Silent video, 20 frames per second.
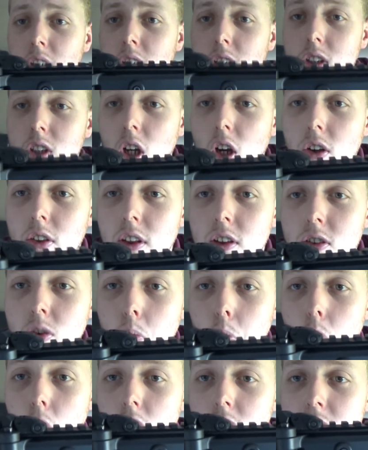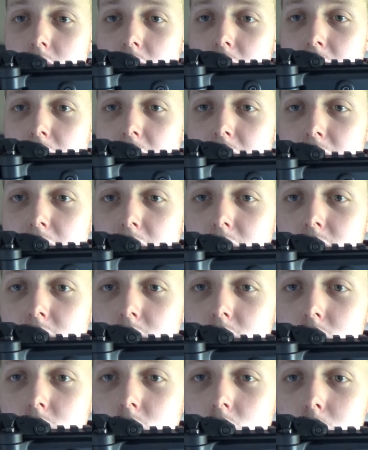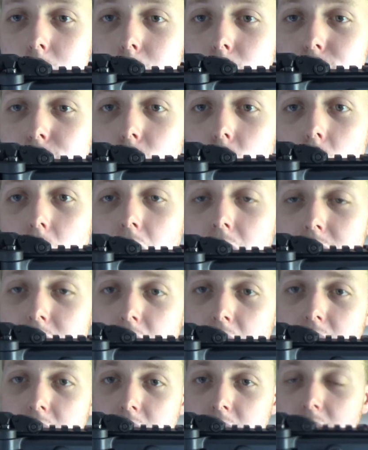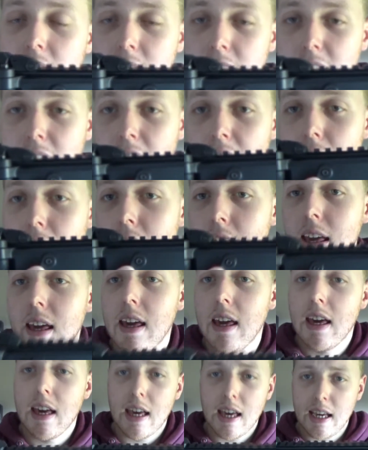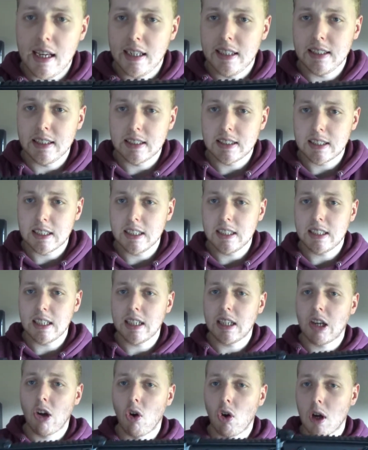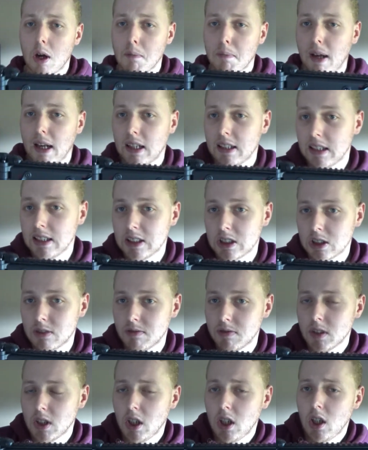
So there's a one click just beforehand. That click there is the decocking mechanism.